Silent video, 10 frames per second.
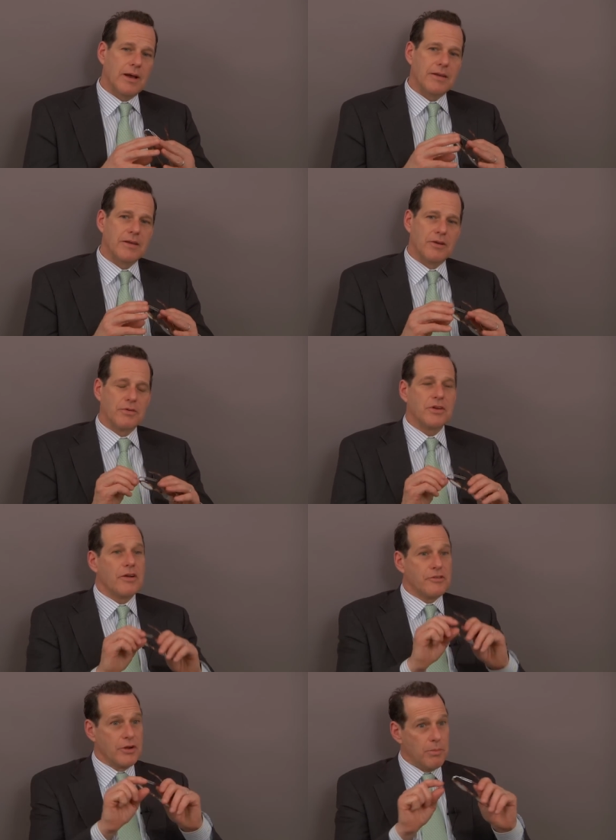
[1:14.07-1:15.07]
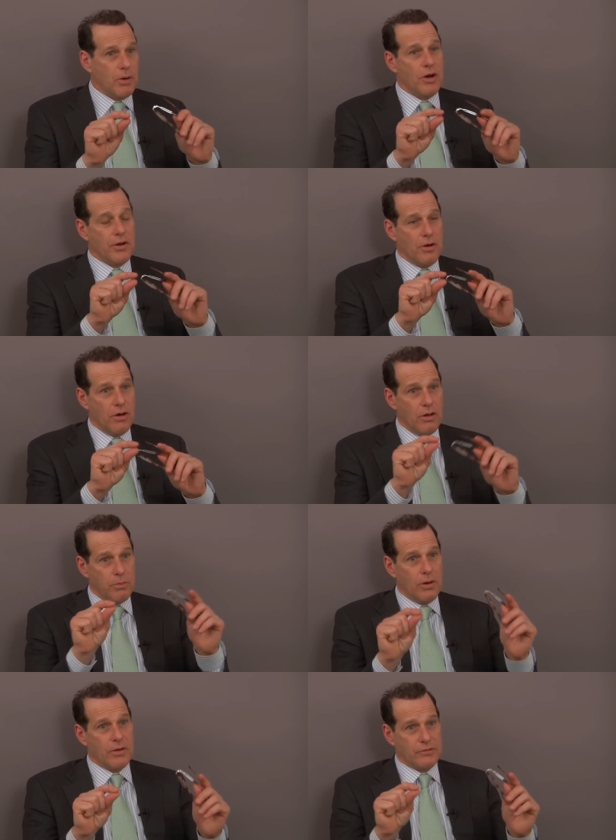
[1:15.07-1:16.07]
you know, touching upon all
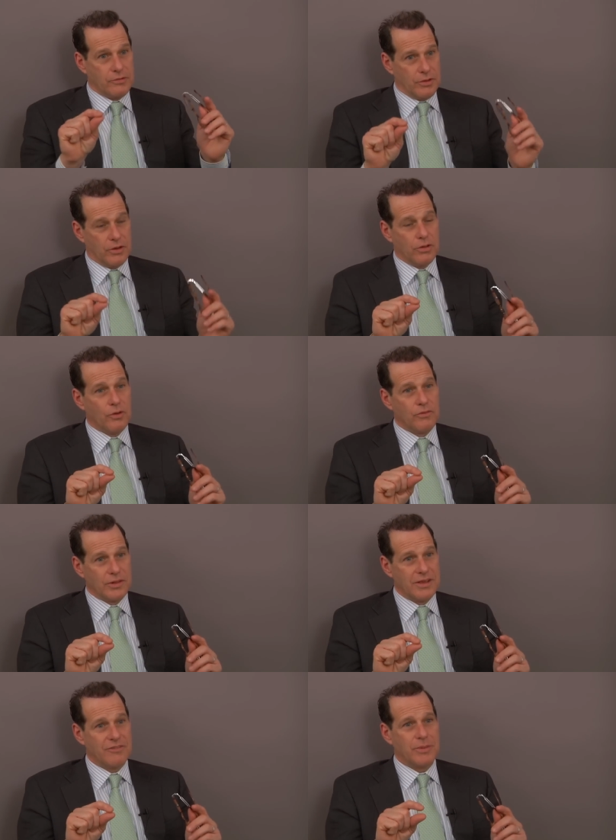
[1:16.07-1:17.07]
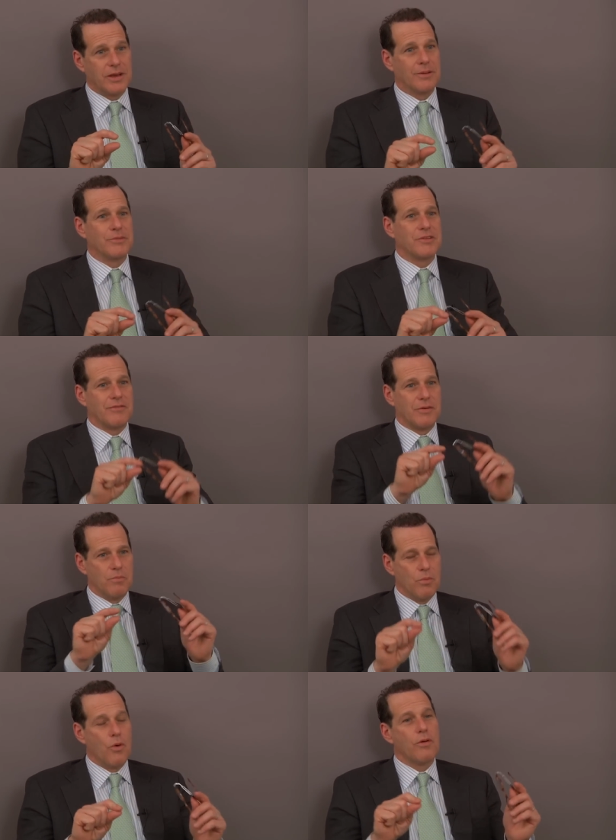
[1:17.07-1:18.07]
parts of the cloverleaf becomes even
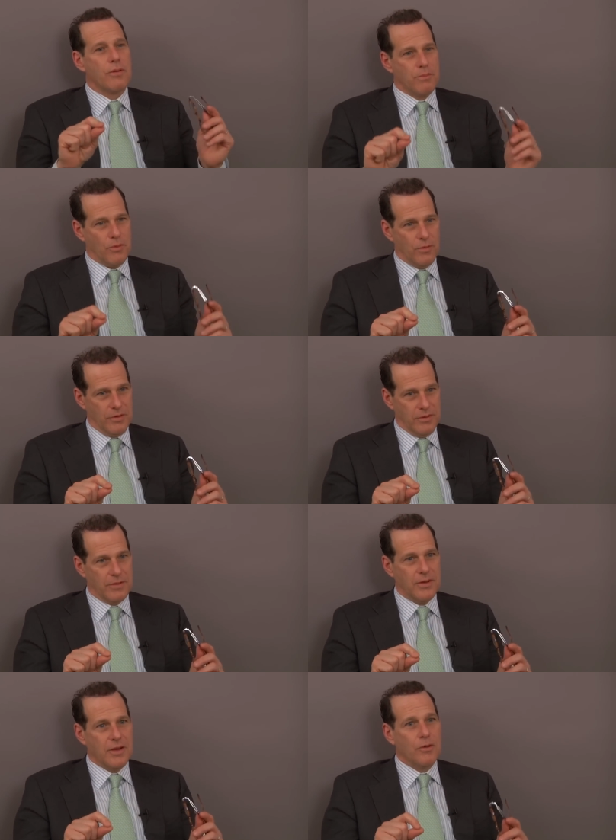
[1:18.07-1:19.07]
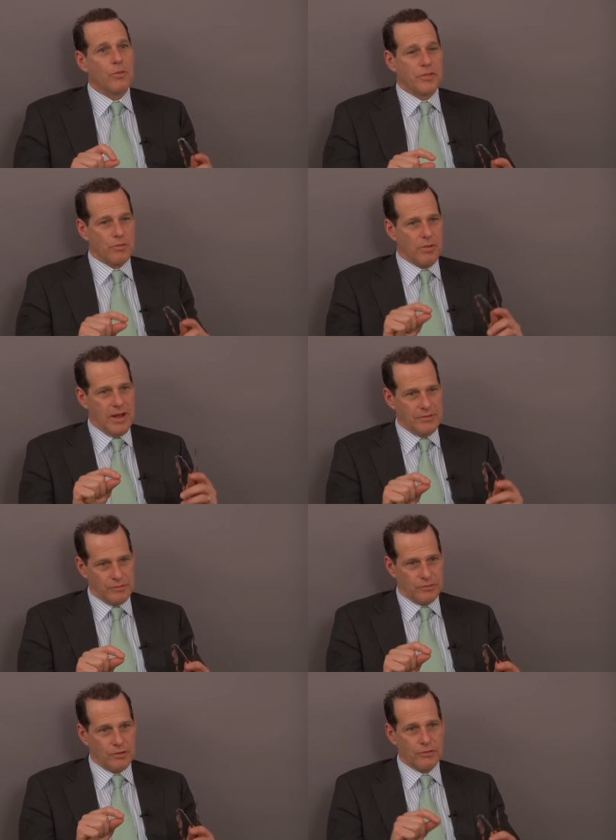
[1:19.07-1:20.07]
more important with the rise
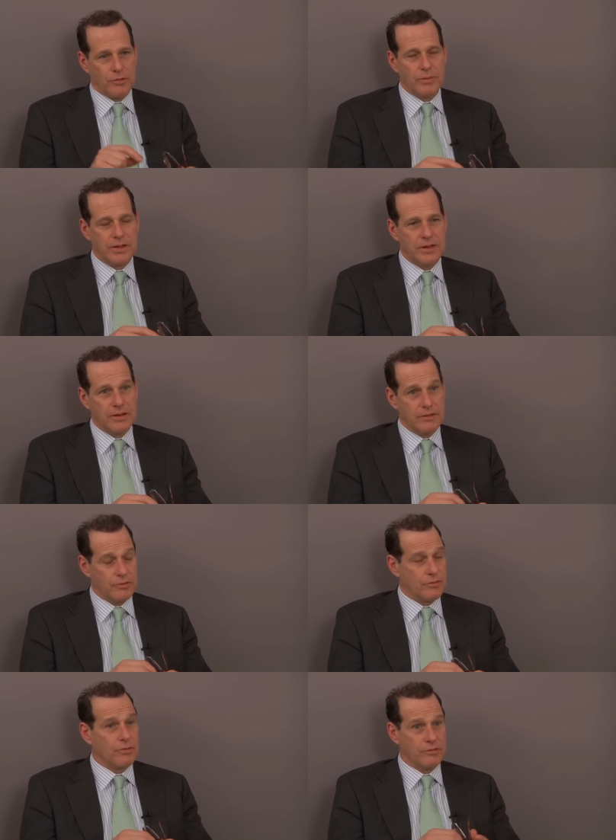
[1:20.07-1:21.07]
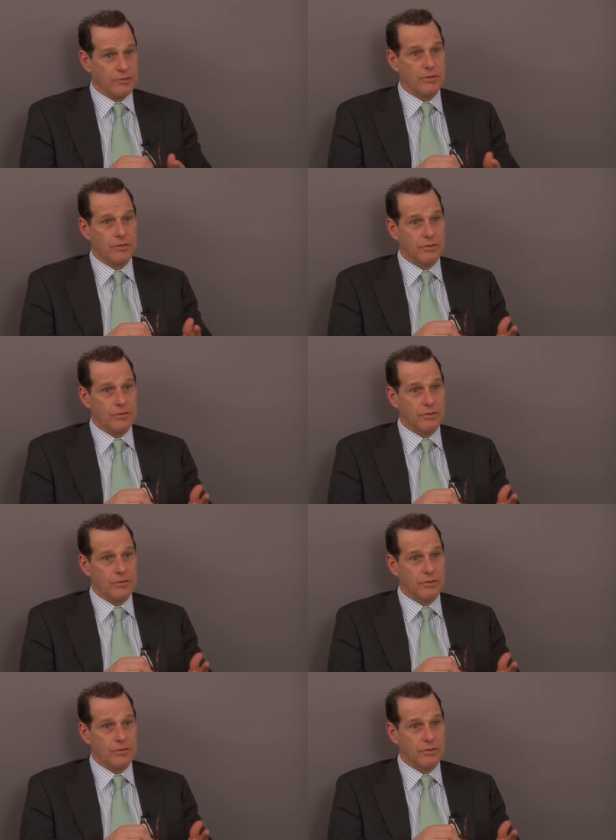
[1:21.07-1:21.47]
of social media as a trusted